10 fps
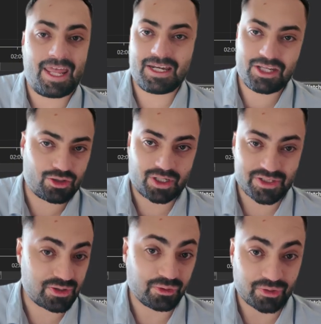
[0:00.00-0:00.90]
any
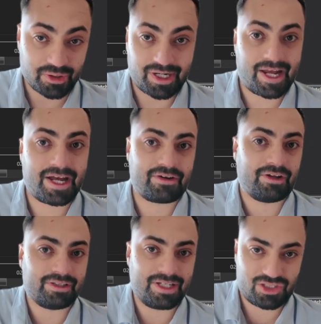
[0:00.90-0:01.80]
crossover at
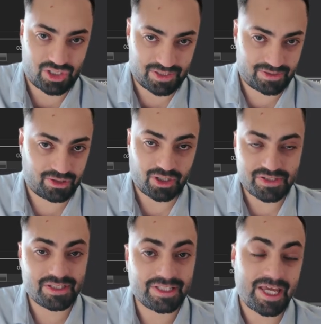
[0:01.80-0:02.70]
all. It's just
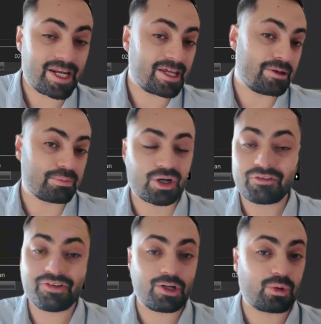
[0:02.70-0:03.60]
constantly hitting a
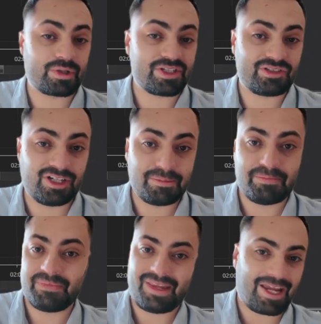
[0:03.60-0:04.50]
profit or a
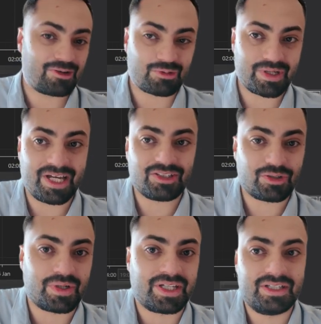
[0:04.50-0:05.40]
stop and
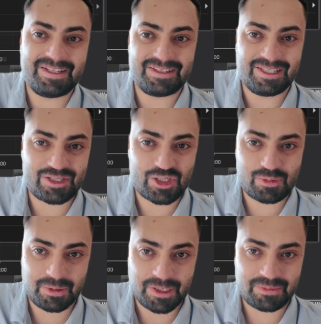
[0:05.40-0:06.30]
re-entering. And let's
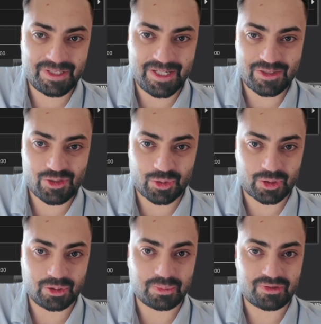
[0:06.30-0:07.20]
just pull up the
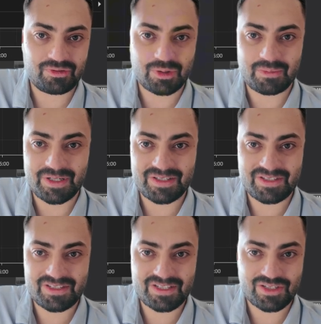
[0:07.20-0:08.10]
historical
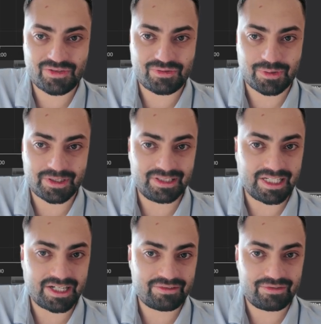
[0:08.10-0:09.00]
performance just for a
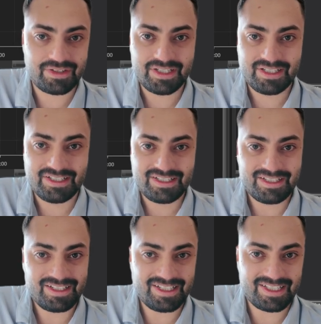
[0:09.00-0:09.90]
laugh.
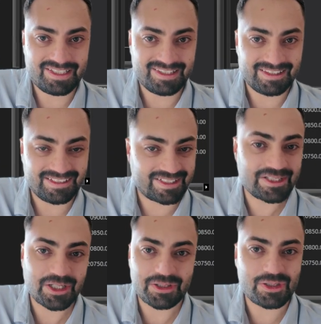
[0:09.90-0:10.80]
And
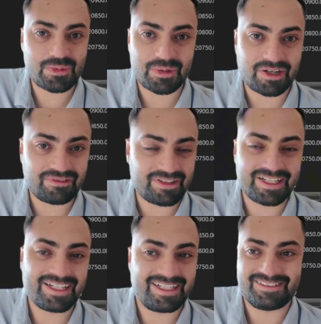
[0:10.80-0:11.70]
look at all these
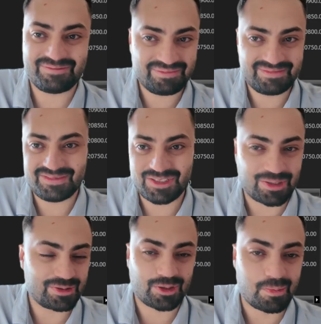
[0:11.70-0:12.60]
profit, uh,
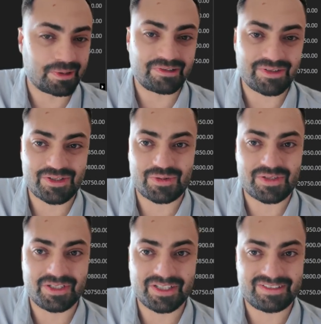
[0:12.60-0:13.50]
don't, don't believe these
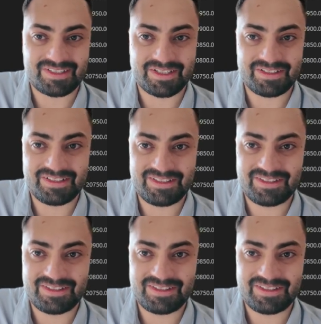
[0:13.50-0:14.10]
results. They're,